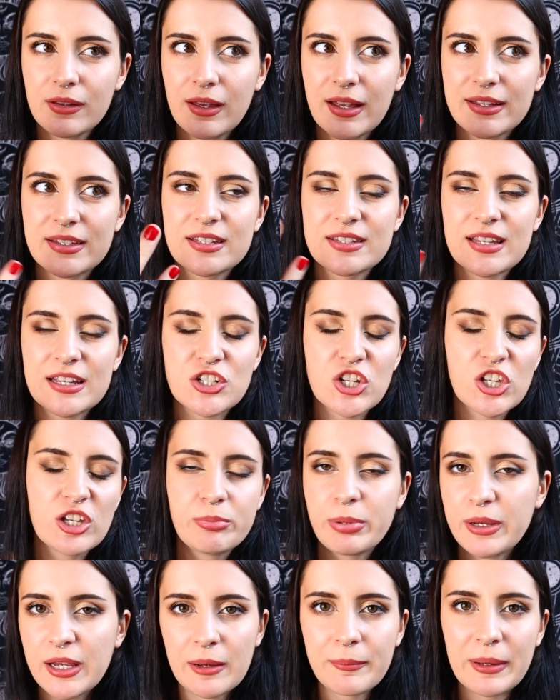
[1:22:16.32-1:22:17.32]
it's
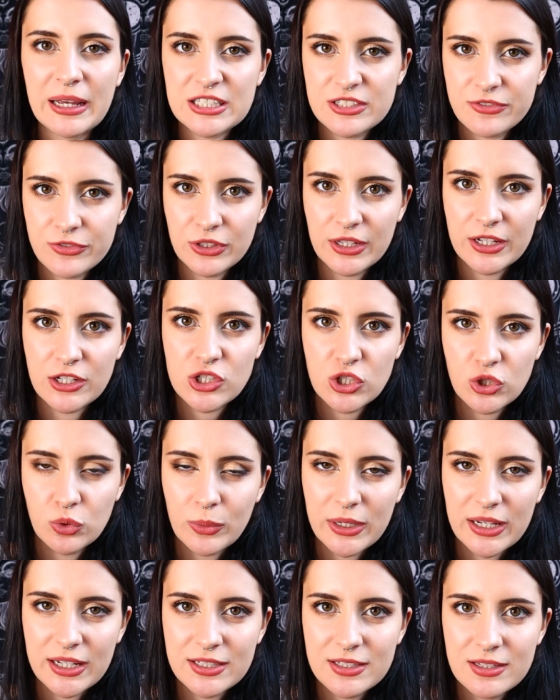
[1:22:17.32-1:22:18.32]
essentially P M S for, like, two
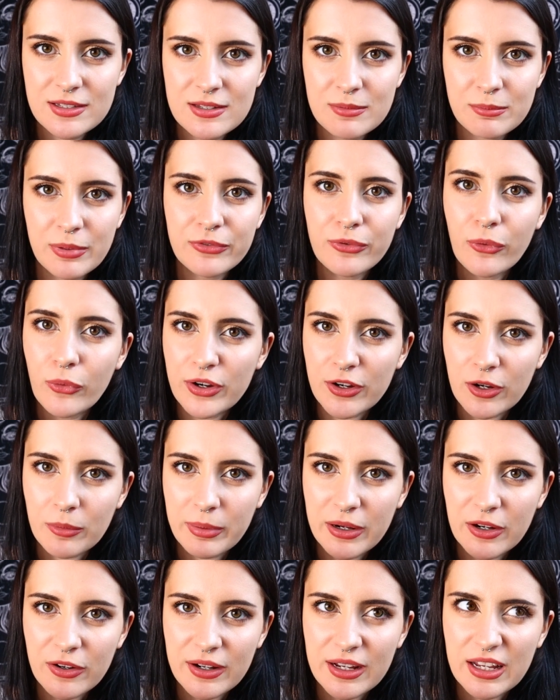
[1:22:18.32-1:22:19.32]
weeks before your
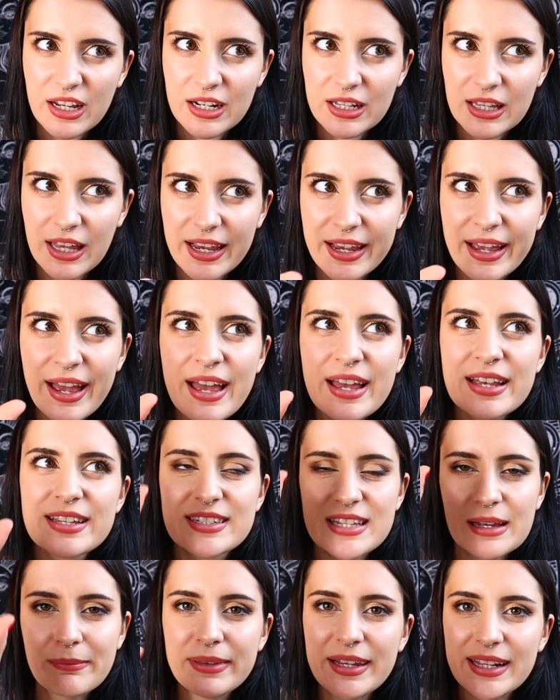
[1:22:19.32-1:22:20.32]
period. Like,
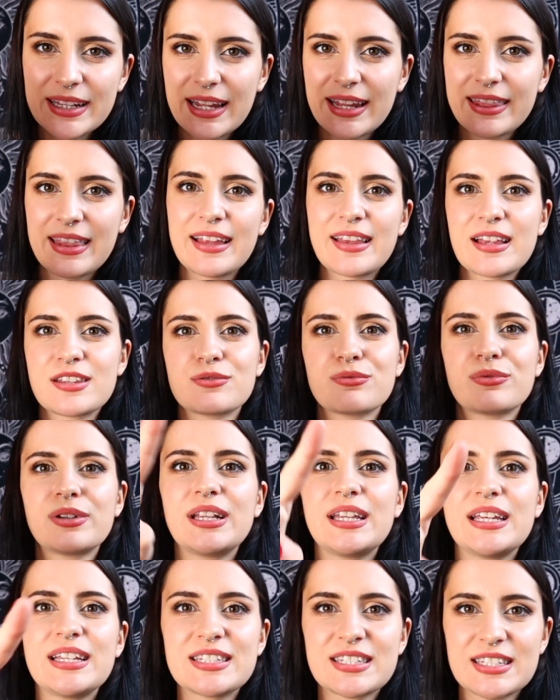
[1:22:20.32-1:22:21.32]
something like that that's
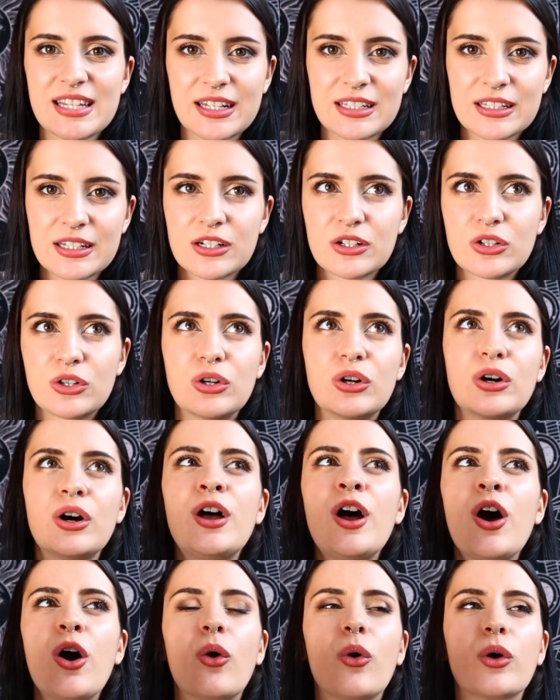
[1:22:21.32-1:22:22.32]
really cyclical,
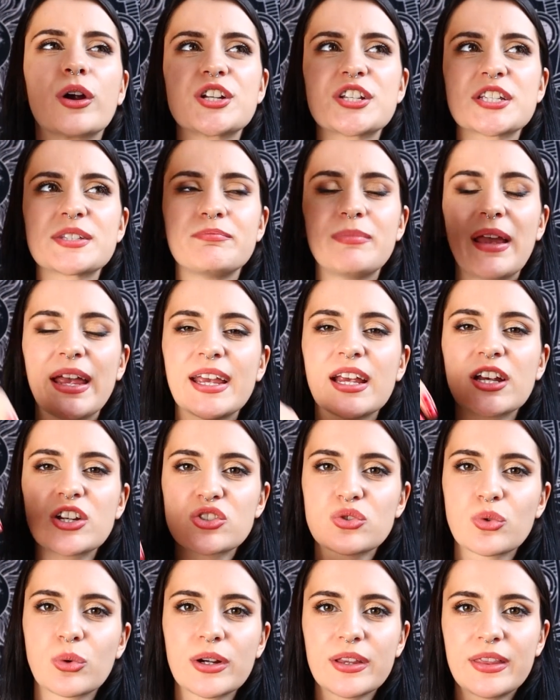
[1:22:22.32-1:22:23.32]
or just making
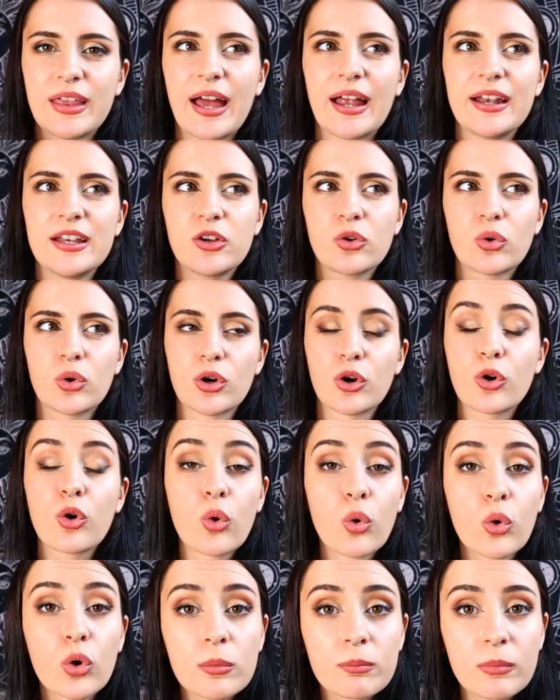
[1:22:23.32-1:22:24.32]
sure that your
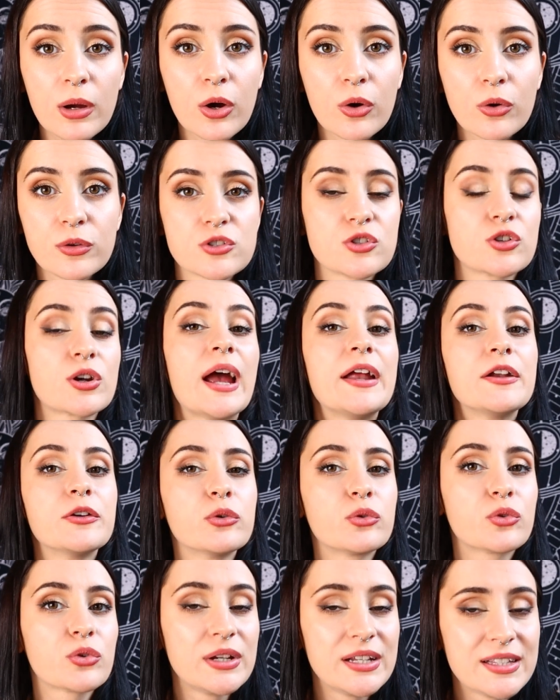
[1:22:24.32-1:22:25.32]
hormones, your
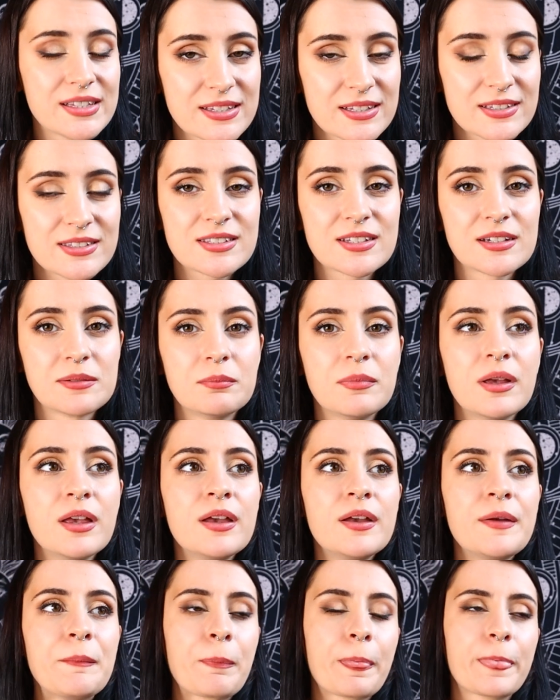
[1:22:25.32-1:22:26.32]
endocrine system,
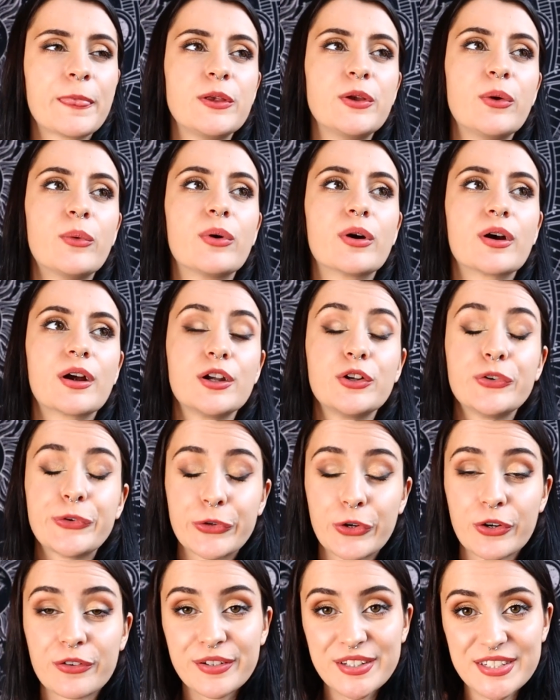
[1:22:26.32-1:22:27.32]
your
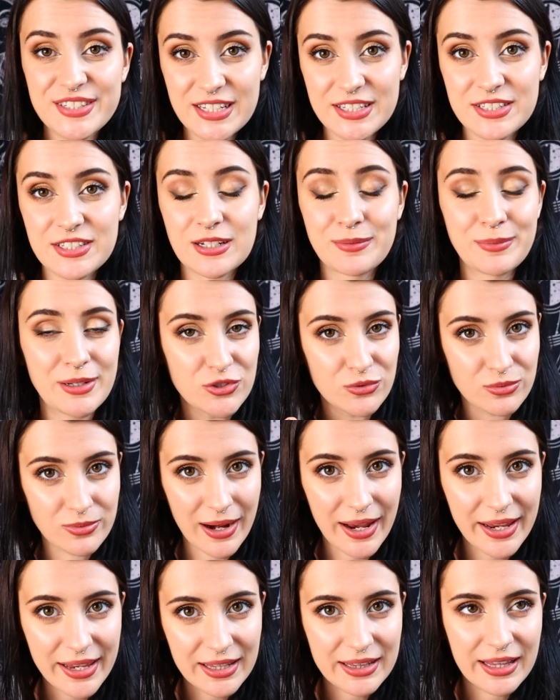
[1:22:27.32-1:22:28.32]
nervous system is
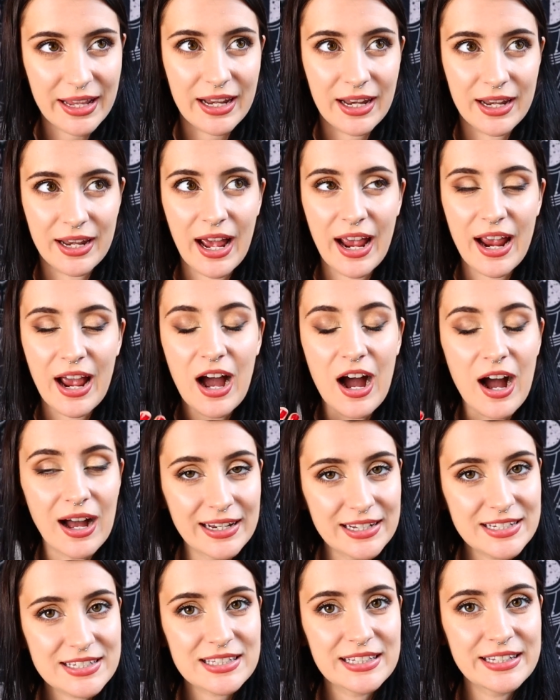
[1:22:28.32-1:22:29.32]
regulated. I
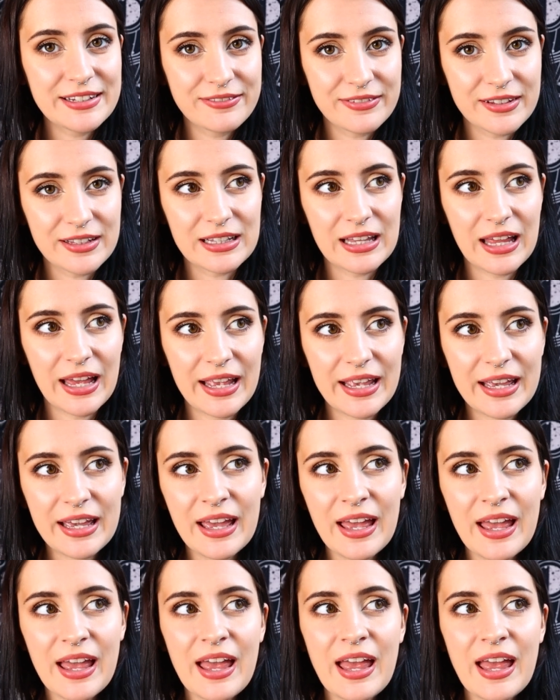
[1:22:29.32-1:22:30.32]
honestly feel like